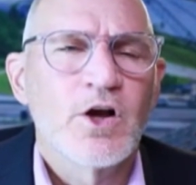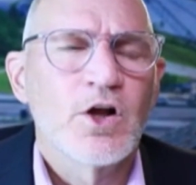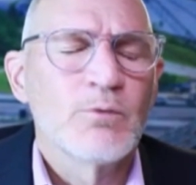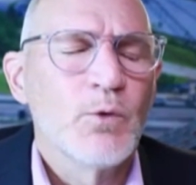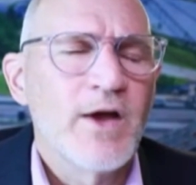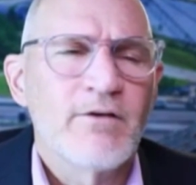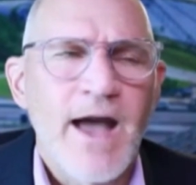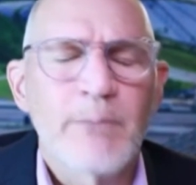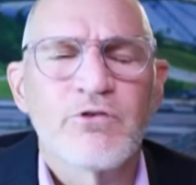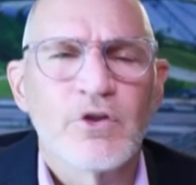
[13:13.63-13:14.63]
we have
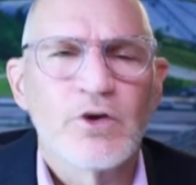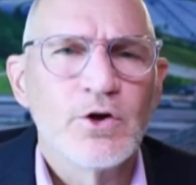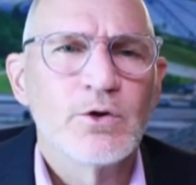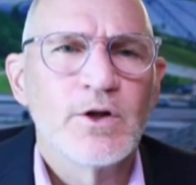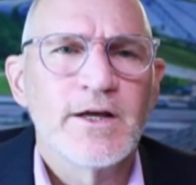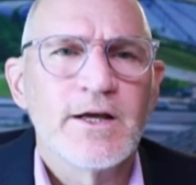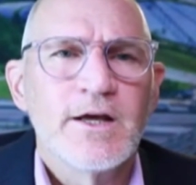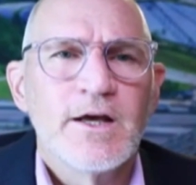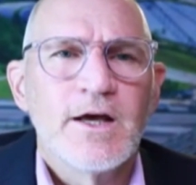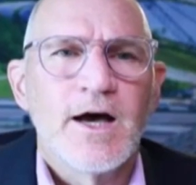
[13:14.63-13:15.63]
absolutely
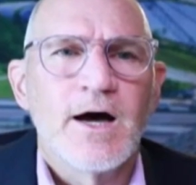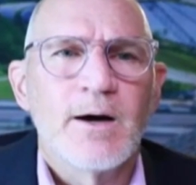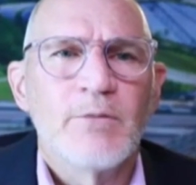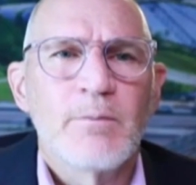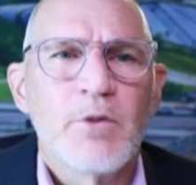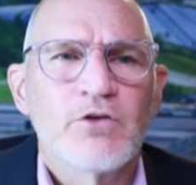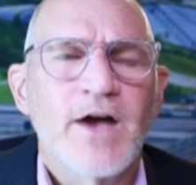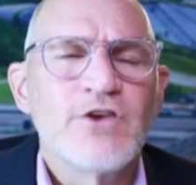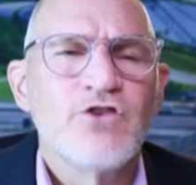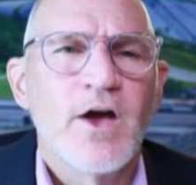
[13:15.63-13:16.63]
um, the most
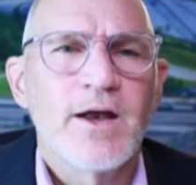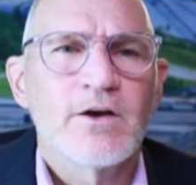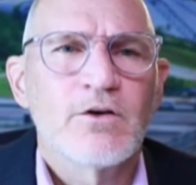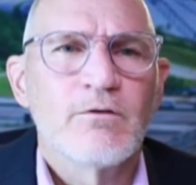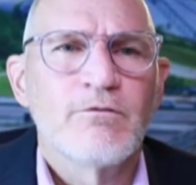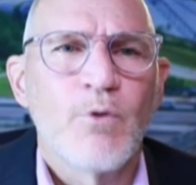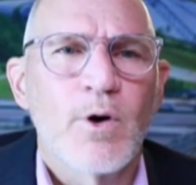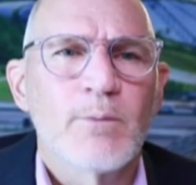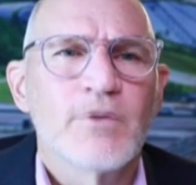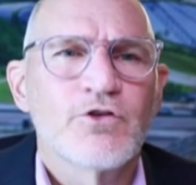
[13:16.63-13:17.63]
hygienic
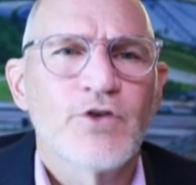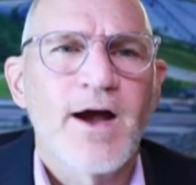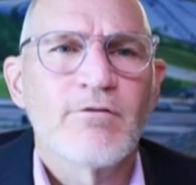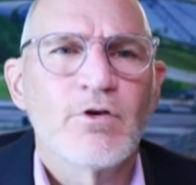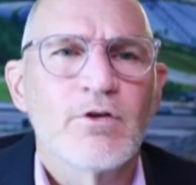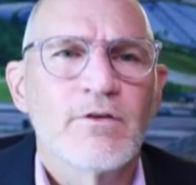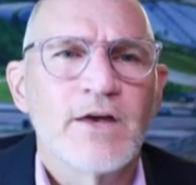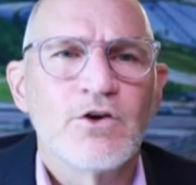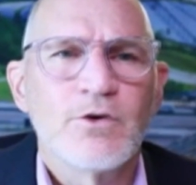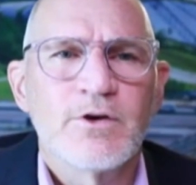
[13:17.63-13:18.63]
form of travel
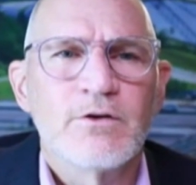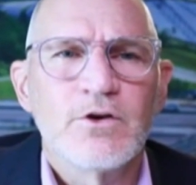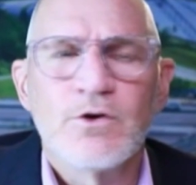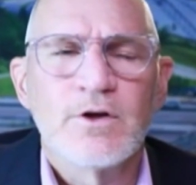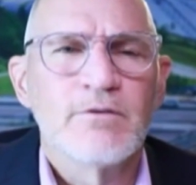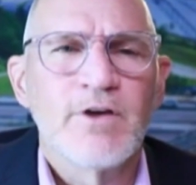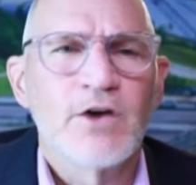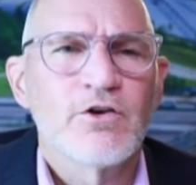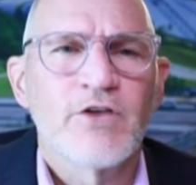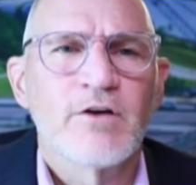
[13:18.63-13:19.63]
that you can you can avail
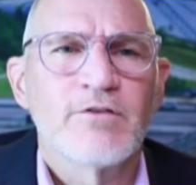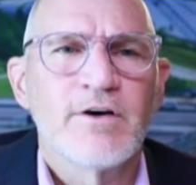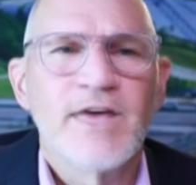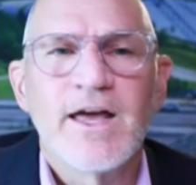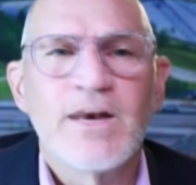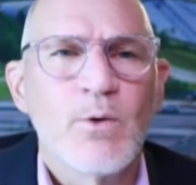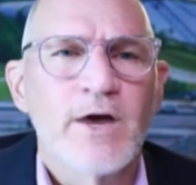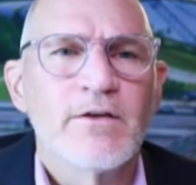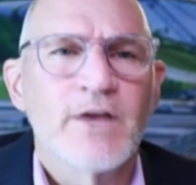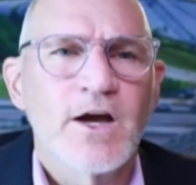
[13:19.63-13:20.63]
yourself of
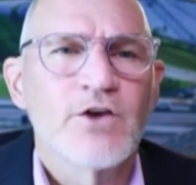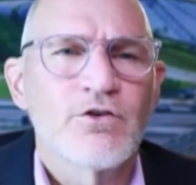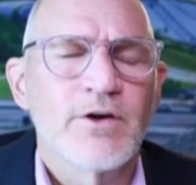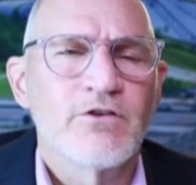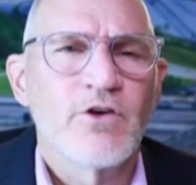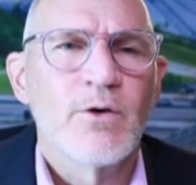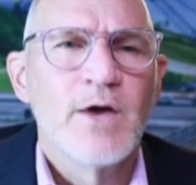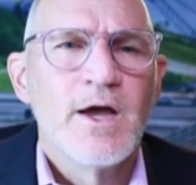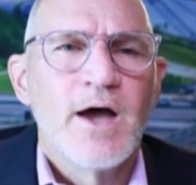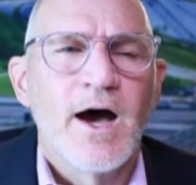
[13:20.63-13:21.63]
anywhere in the country. So
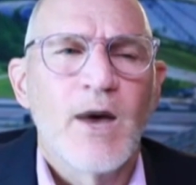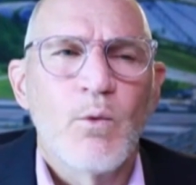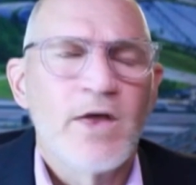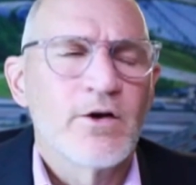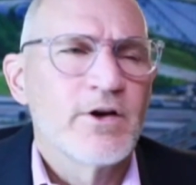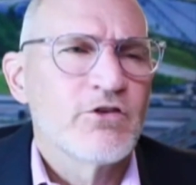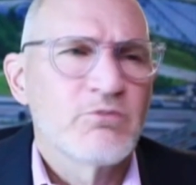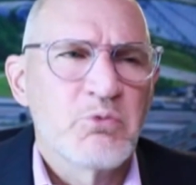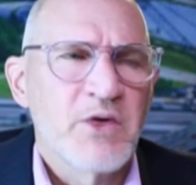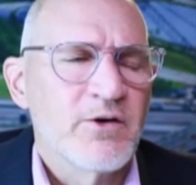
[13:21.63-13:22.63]
uh, whether
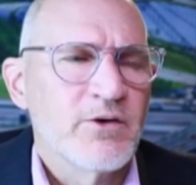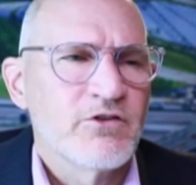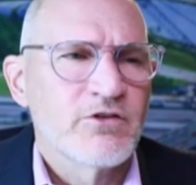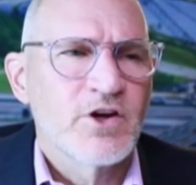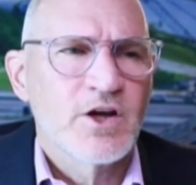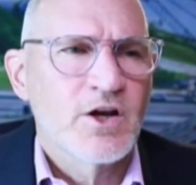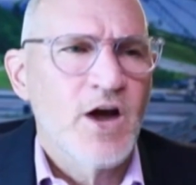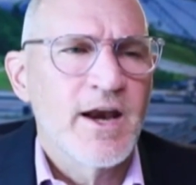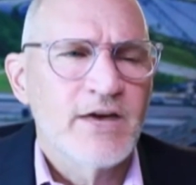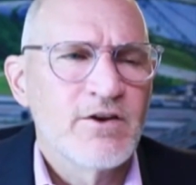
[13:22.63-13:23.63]
it's whether it's
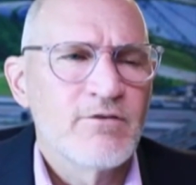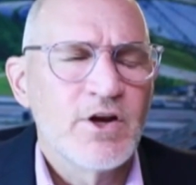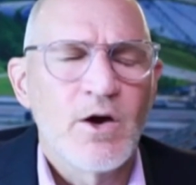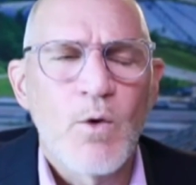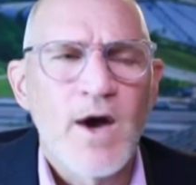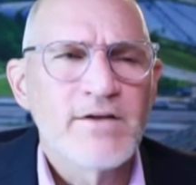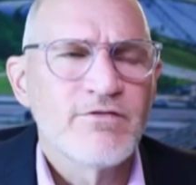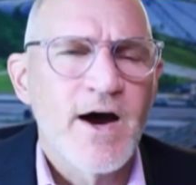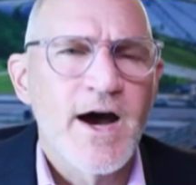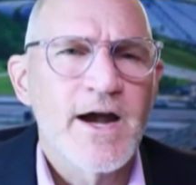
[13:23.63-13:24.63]
connectivity on
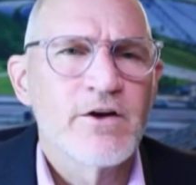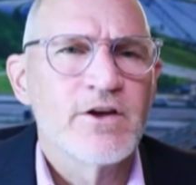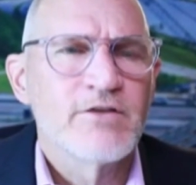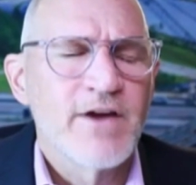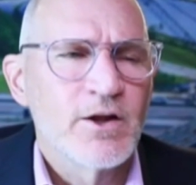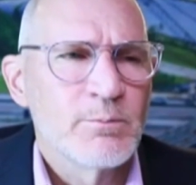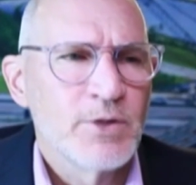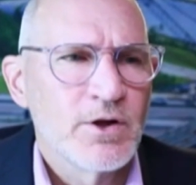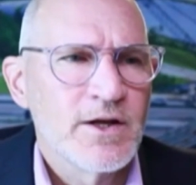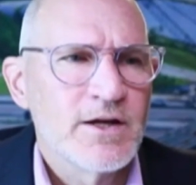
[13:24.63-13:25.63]
Wi-Fi or the
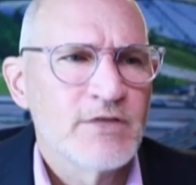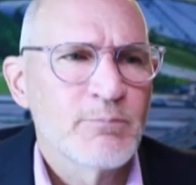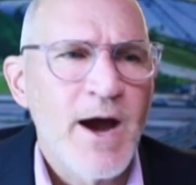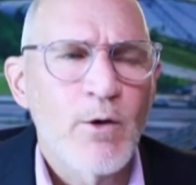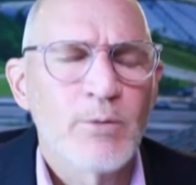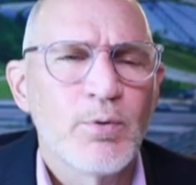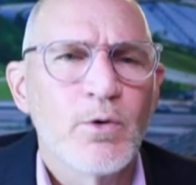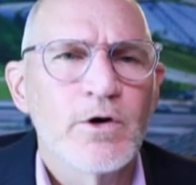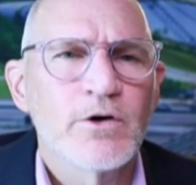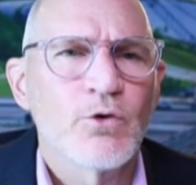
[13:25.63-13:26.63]
availability of power
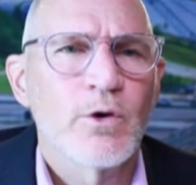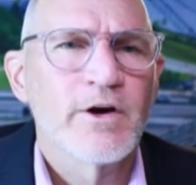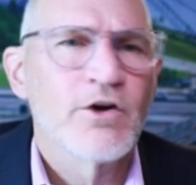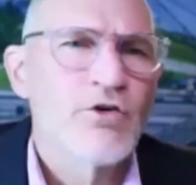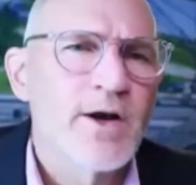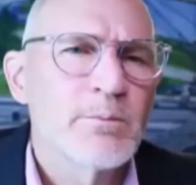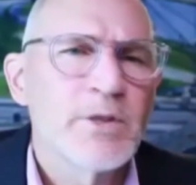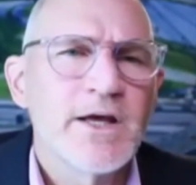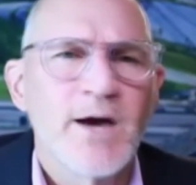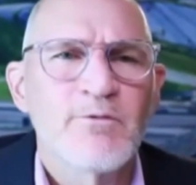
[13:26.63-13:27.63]
ports or
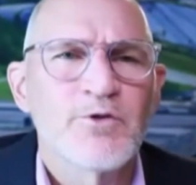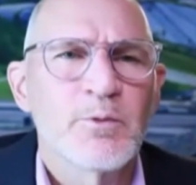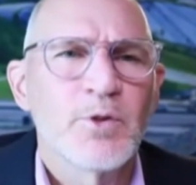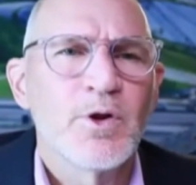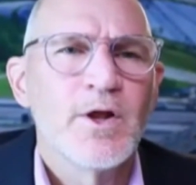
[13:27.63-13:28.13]
incredibly comfortable